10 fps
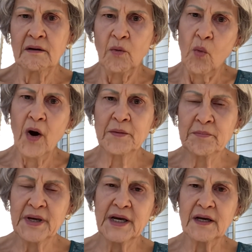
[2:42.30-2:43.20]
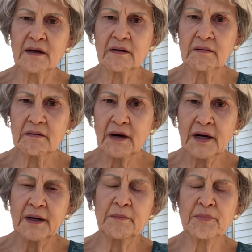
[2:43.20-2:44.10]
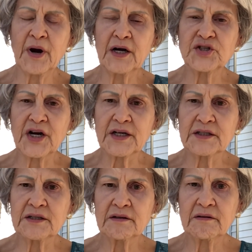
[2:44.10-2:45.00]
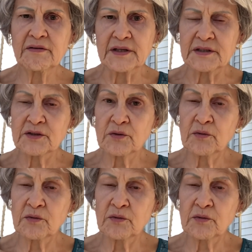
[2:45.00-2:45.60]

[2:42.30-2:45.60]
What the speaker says: one big project that's